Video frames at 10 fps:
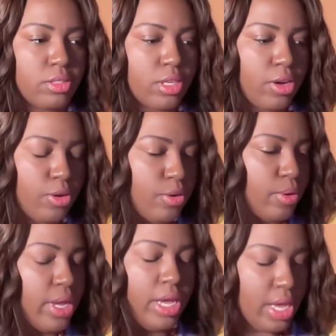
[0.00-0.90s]
So
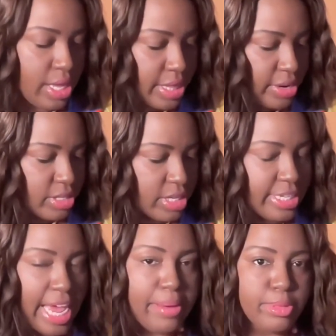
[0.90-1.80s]
there's an
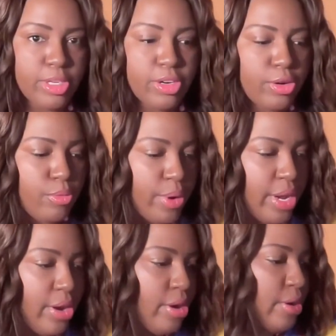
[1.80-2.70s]
adapter
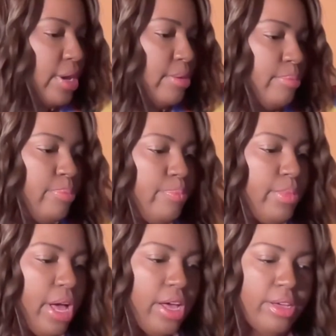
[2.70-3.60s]
where
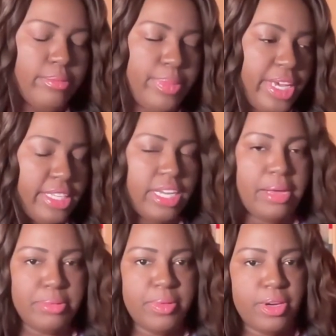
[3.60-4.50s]
because it
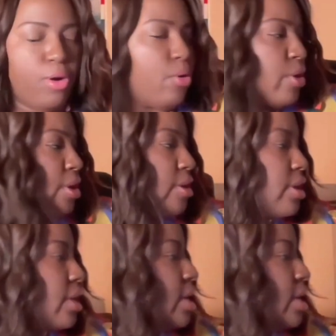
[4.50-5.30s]
comes with a cord,